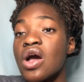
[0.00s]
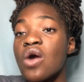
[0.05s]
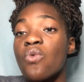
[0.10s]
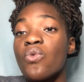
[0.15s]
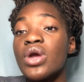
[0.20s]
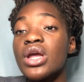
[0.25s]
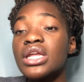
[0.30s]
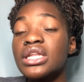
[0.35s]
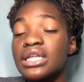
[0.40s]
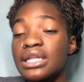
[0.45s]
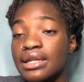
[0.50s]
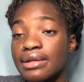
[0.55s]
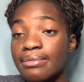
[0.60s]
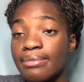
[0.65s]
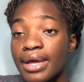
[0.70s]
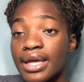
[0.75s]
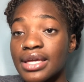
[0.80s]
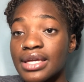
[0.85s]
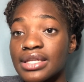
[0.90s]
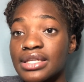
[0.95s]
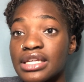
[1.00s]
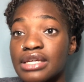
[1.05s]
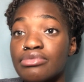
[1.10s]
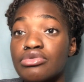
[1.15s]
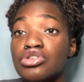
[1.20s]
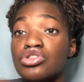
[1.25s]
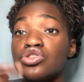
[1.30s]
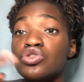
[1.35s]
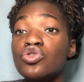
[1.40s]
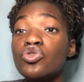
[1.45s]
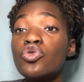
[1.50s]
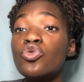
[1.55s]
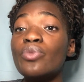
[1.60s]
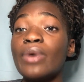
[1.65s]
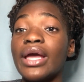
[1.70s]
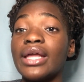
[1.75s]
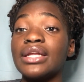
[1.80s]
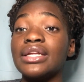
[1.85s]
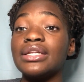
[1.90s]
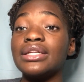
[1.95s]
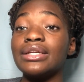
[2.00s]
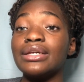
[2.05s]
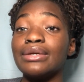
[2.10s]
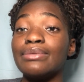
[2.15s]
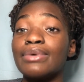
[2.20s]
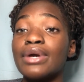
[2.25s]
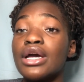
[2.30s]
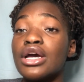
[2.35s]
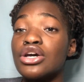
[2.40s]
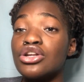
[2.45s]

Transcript: we didn't make it deep. You made it deep.